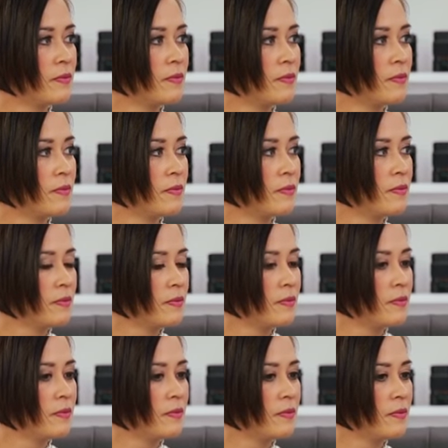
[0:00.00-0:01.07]

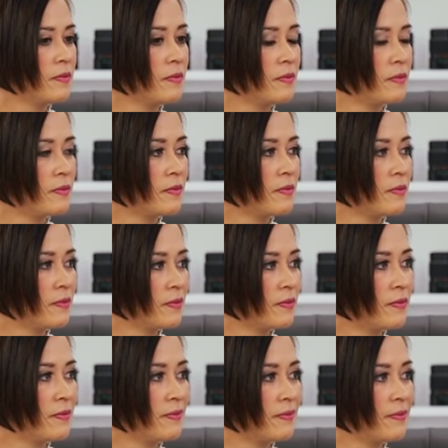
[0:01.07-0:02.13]

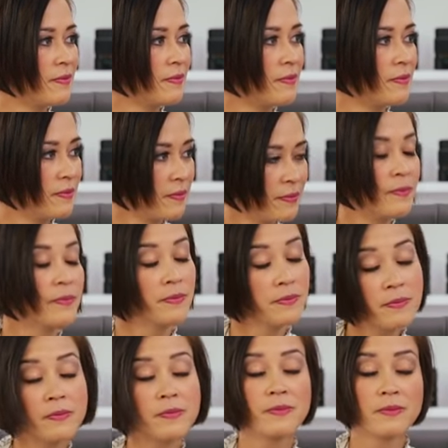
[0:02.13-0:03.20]

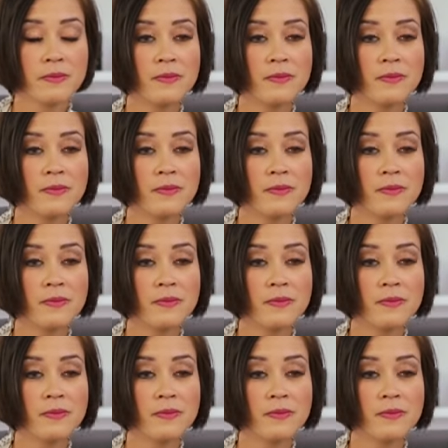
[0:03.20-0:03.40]
(silent)